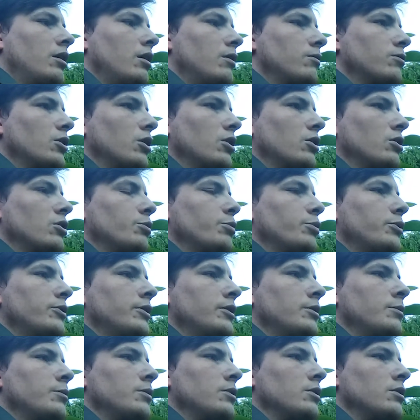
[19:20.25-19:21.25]
I've got an
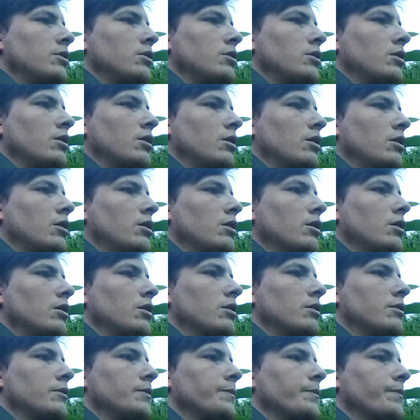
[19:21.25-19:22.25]
appointment
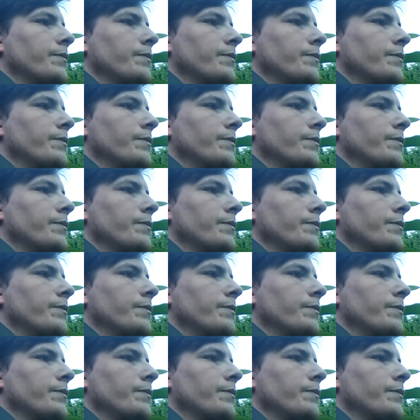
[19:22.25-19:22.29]
on